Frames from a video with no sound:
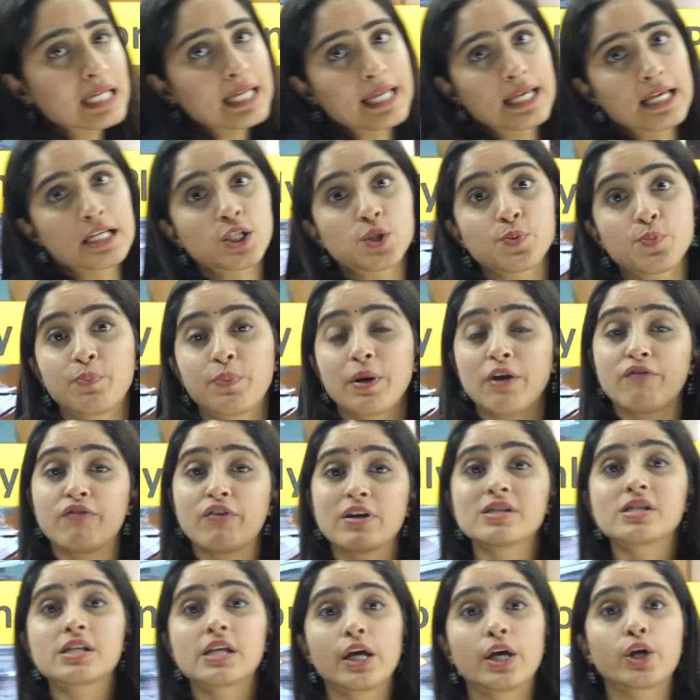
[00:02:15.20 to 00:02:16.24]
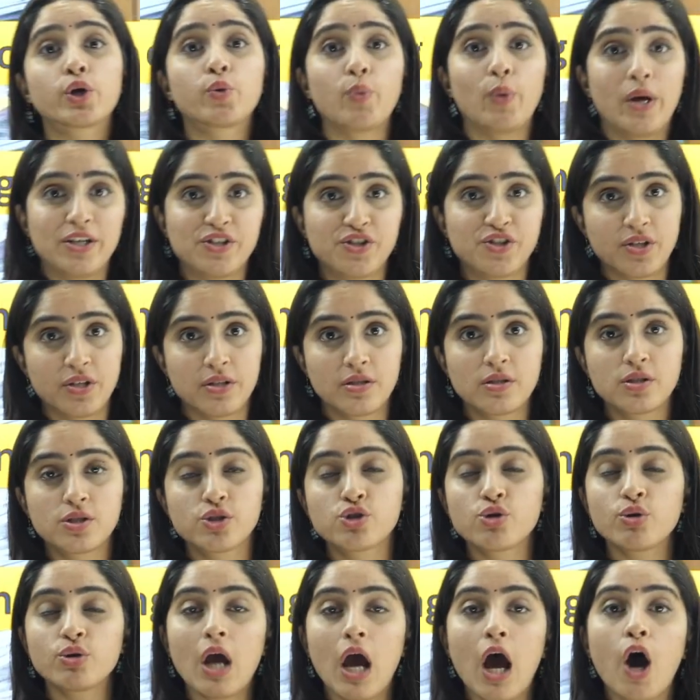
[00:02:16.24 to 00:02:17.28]
is, previous year questions.
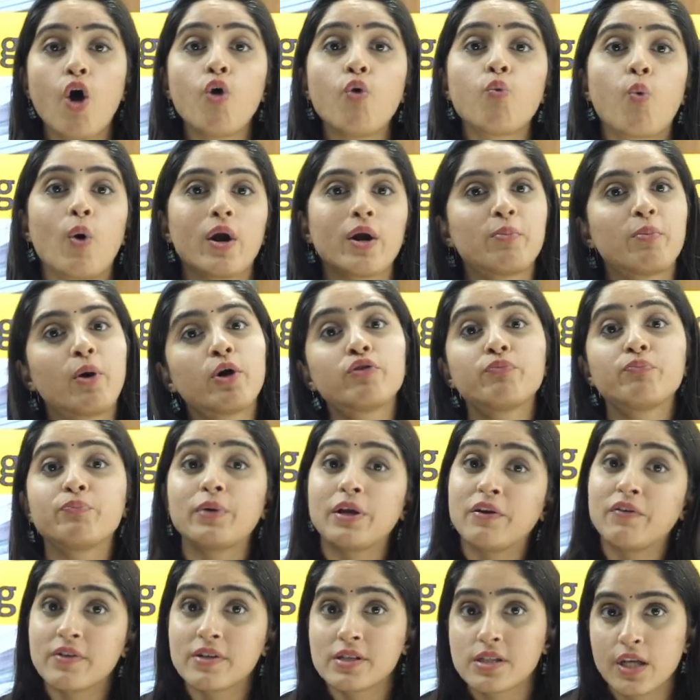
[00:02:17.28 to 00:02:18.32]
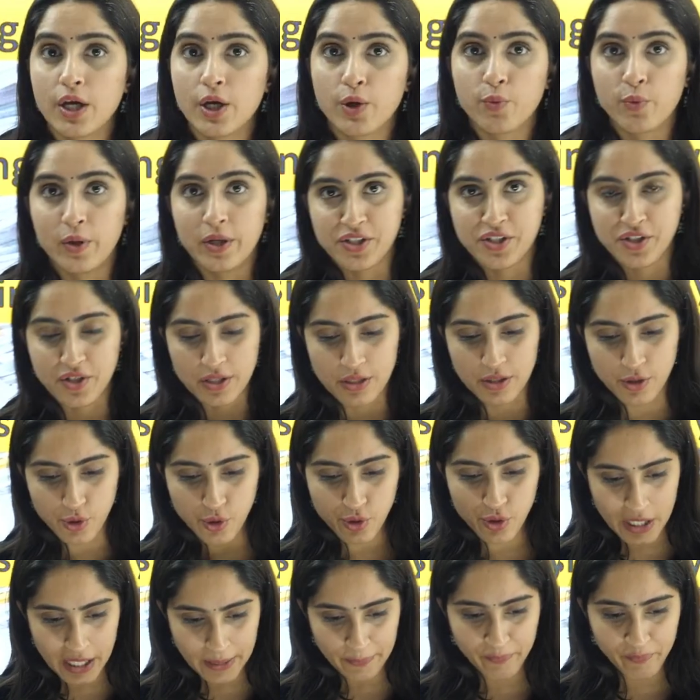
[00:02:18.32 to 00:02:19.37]
So now, what about previous year questions? So
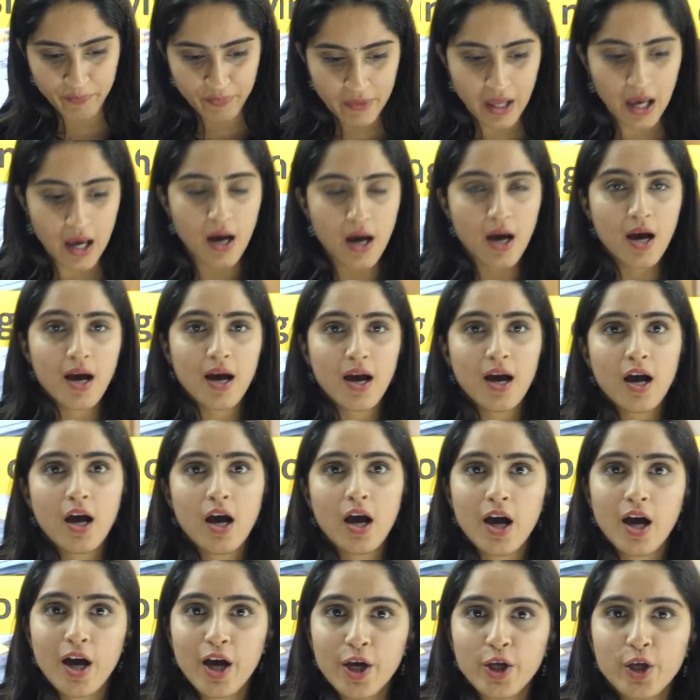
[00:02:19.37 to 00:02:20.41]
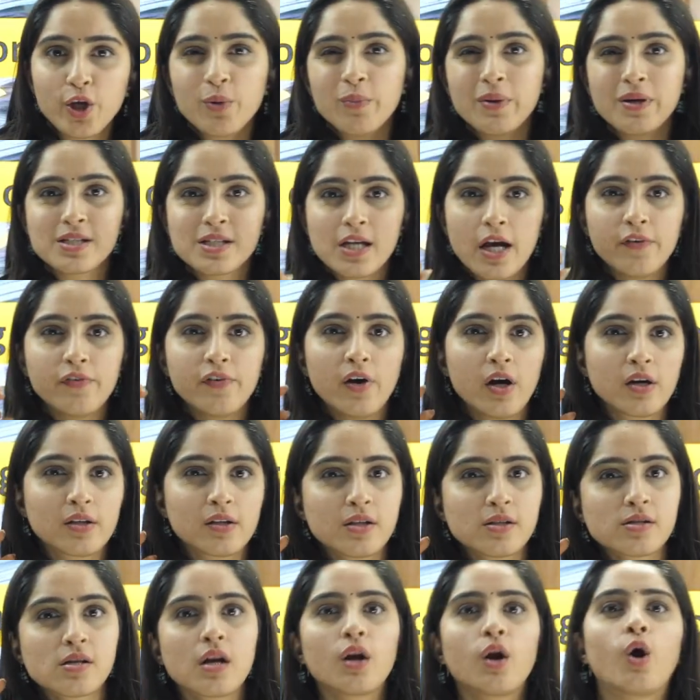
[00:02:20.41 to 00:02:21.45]
see, you must have heard
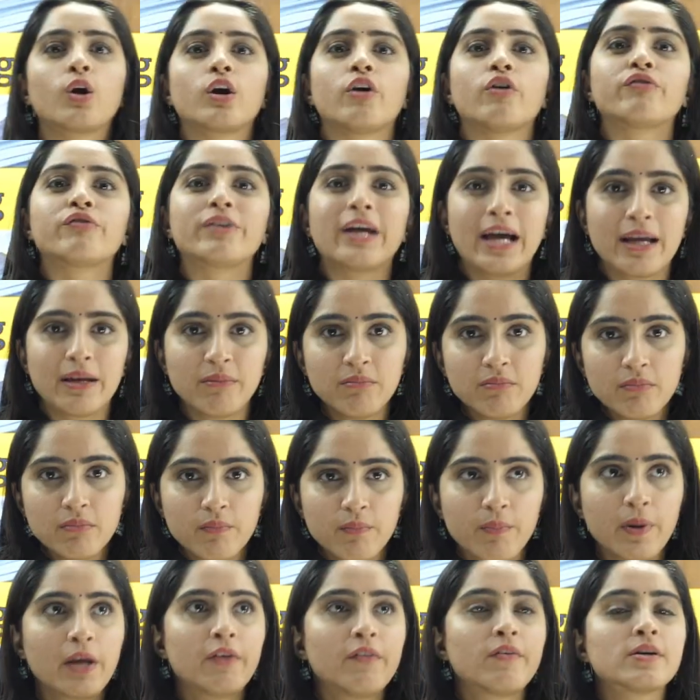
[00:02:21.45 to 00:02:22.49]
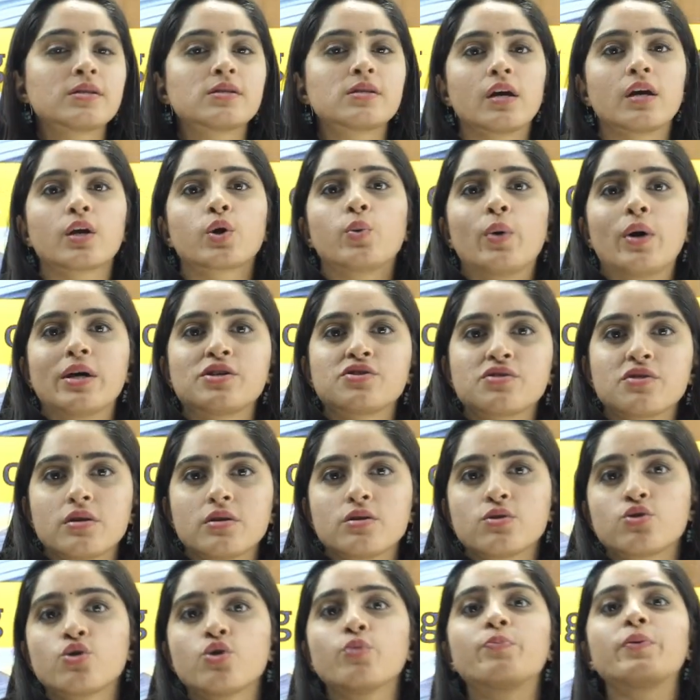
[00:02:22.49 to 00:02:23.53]
this a lot of time. Previous year question,
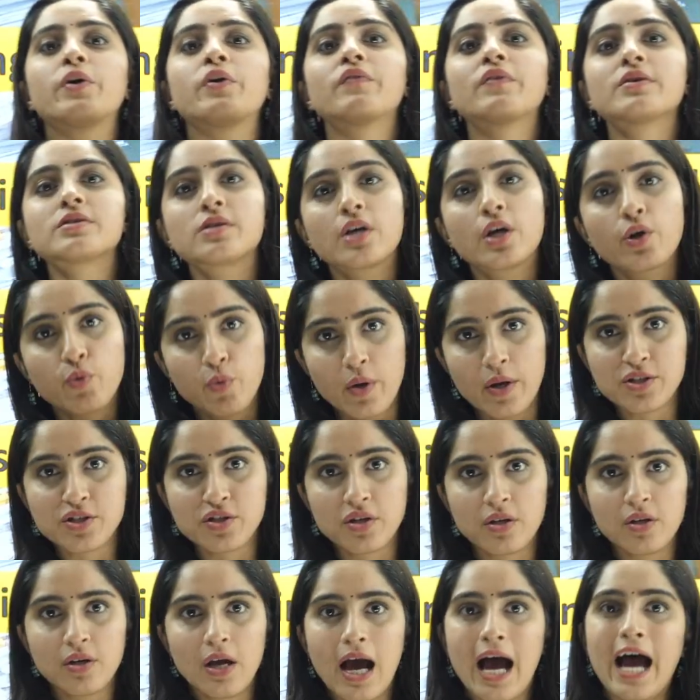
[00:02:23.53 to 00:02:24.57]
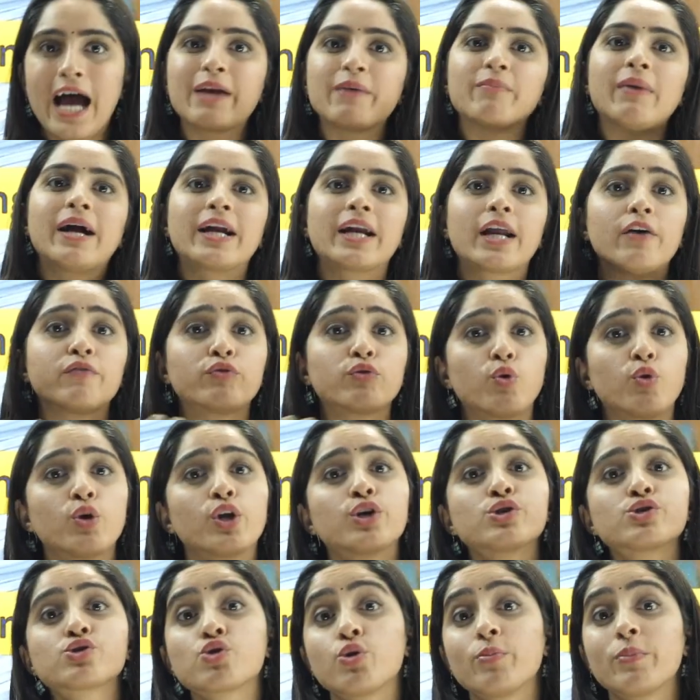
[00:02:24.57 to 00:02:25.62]
do previous year question. I might have told you
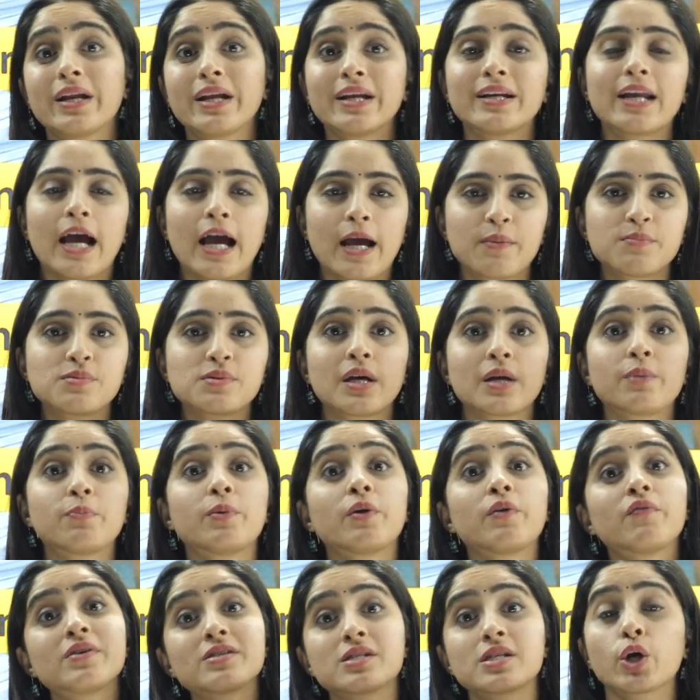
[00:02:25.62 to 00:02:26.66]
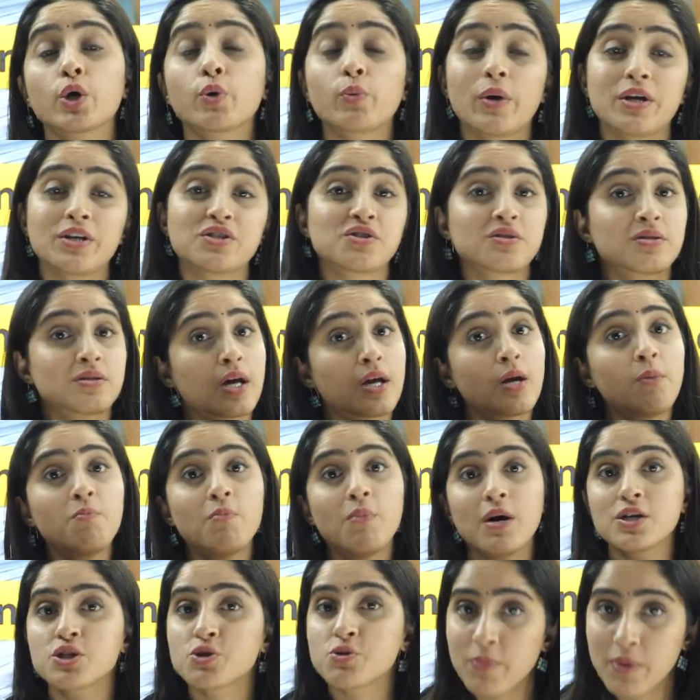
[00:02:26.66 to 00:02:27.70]
so many times that previous year questions are a
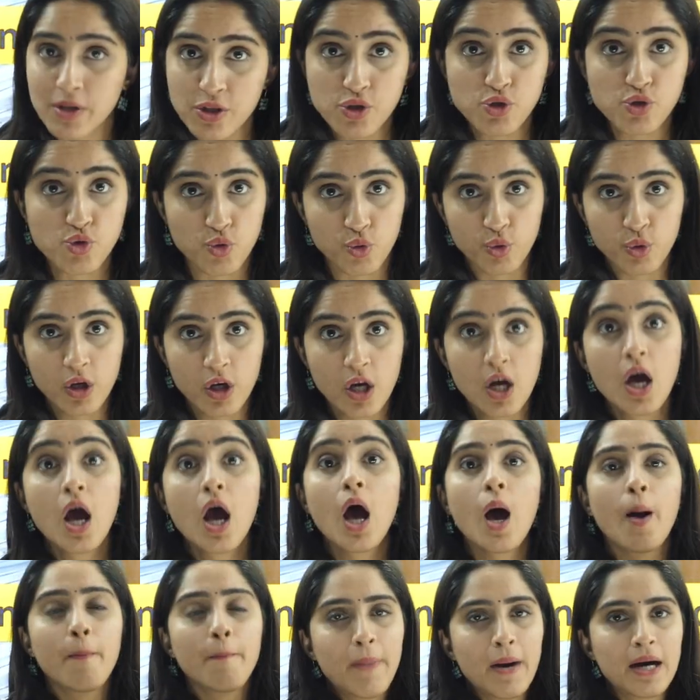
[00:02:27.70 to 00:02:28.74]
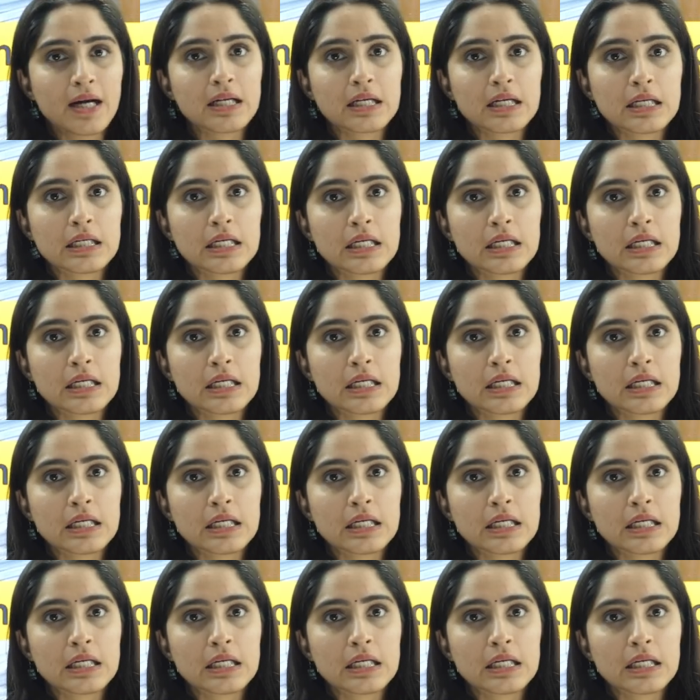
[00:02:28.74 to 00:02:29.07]
must do. But